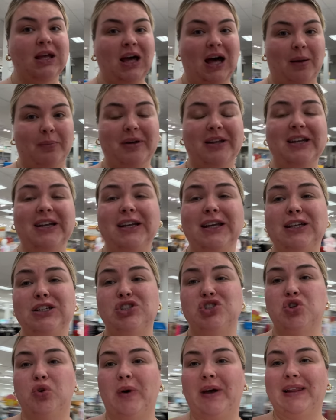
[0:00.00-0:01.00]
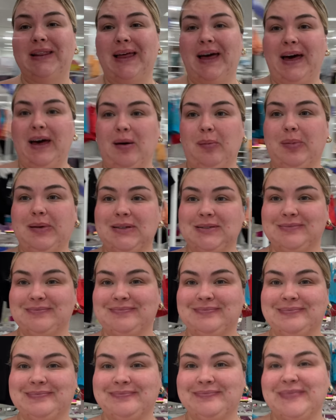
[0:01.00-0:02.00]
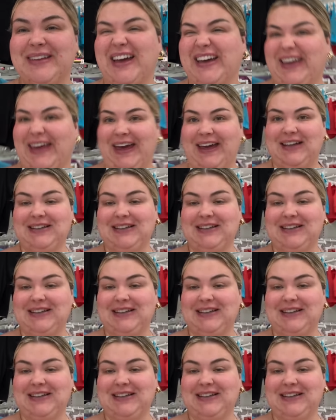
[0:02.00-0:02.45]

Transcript: I'm gonna need Joy Lab. Okay,